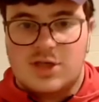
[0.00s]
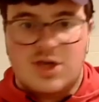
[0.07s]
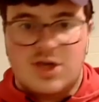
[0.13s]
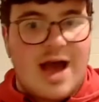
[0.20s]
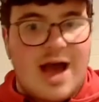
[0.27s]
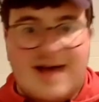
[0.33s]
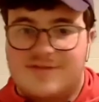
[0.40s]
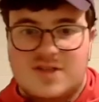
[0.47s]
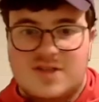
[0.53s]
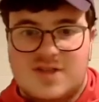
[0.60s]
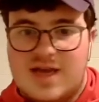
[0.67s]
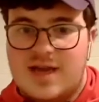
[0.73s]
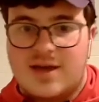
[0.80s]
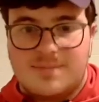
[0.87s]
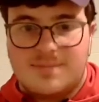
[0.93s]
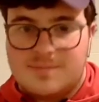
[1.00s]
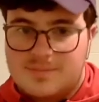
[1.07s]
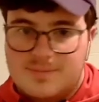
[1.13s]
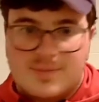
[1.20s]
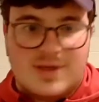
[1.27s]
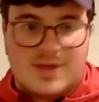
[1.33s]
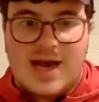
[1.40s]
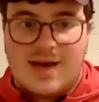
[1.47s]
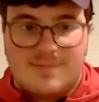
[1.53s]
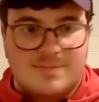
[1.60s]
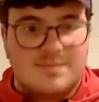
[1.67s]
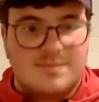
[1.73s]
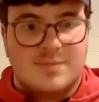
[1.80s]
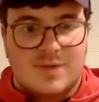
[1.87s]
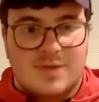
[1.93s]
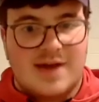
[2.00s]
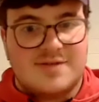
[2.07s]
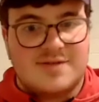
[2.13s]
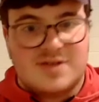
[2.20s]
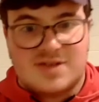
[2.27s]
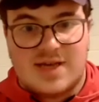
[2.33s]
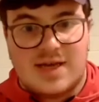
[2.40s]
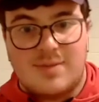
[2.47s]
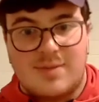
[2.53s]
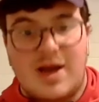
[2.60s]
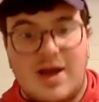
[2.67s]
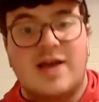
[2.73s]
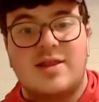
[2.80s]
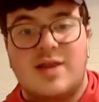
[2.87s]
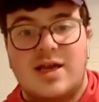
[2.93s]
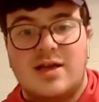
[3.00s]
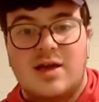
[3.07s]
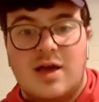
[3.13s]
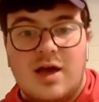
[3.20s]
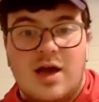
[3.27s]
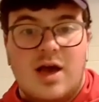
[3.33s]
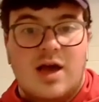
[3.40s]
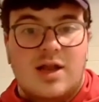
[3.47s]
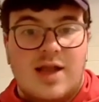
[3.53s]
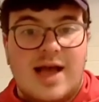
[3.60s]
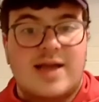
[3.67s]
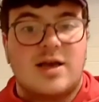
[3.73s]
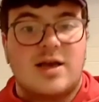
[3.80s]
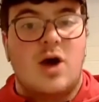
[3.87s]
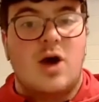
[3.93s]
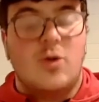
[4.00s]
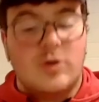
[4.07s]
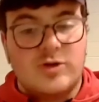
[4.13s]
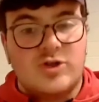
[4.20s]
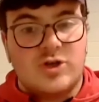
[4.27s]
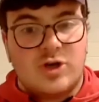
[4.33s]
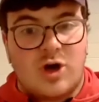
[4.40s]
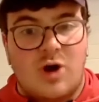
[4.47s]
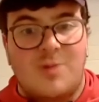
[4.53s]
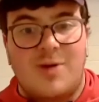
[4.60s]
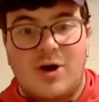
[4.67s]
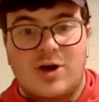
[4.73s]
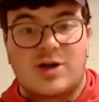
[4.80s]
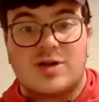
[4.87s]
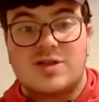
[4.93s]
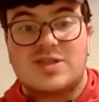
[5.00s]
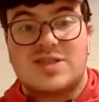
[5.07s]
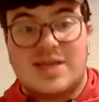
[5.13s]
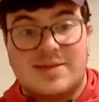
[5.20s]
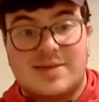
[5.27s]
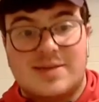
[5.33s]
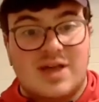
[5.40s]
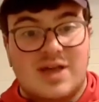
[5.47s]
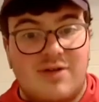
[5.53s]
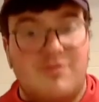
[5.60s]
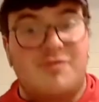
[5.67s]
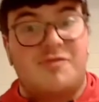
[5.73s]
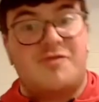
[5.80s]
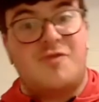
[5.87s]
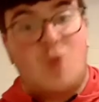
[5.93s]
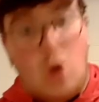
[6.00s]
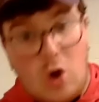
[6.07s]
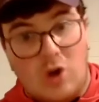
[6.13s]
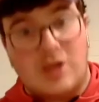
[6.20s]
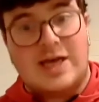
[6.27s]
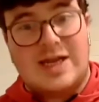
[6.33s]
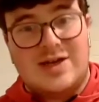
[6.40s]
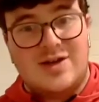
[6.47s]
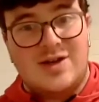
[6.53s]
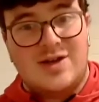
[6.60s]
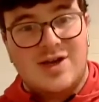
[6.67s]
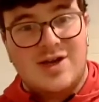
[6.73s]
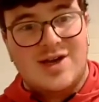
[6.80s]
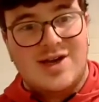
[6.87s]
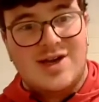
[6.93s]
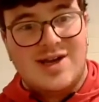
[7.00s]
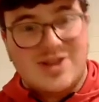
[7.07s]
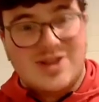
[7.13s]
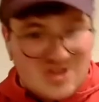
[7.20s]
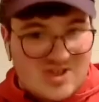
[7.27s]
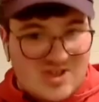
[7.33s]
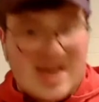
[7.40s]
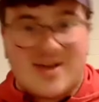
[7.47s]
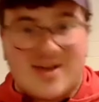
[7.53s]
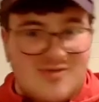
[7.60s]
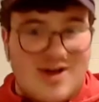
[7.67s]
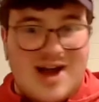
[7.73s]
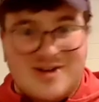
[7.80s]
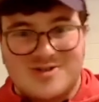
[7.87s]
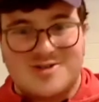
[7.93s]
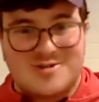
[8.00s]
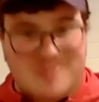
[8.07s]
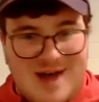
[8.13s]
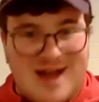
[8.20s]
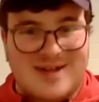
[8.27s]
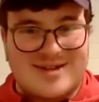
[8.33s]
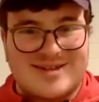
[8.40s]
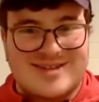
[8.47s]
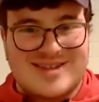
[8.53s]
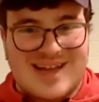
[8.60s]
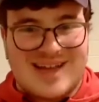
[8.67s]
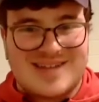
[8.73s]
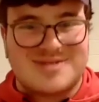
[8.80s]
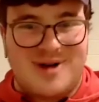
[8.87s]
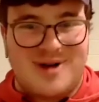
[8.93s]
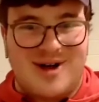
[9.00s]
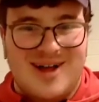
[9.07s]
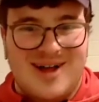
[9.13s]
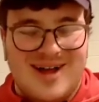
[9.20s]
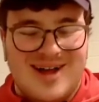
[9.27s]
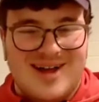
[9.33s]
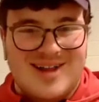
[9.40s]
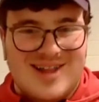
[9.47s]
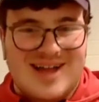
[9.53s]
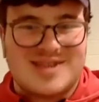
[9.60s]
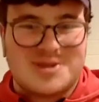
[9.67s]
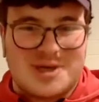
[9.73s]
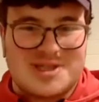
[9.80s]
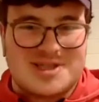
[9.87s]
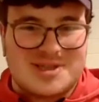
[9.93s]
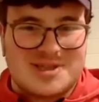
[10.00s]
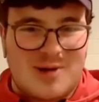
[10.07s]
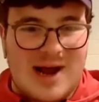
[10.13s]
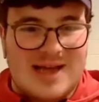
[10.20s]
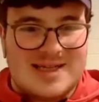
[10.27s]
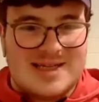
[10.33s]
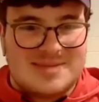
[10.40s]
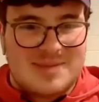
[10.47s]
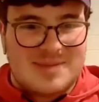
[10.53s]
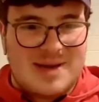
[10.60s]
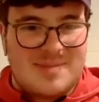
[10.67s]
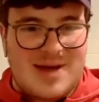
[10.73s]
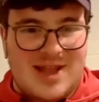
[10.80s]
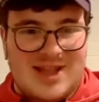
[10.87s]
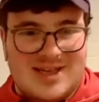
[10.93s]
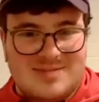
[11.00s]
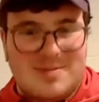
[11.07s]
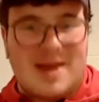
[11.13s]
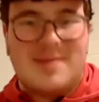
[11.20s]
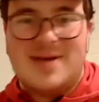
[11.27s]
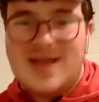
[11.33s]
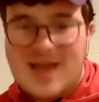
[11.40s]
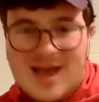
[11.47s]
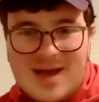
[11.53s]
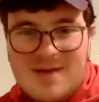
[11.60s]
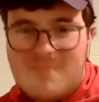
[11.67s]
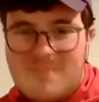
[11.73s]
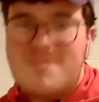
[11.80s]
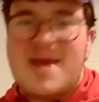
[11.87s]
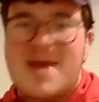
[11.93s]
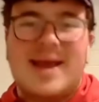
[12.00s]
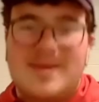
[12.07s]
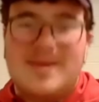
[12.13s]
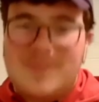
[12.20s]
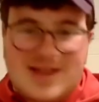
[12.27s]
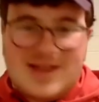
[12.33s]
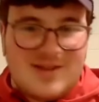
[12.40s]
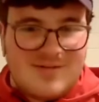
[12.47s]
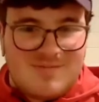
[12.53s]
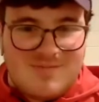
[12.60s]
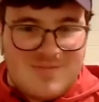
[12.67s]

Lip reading: You have to take him. Yeah, you have to take him. And I think like Owusu-Koramoah could see himself falling in the second round as well. That's what surprises me about this. Maybe the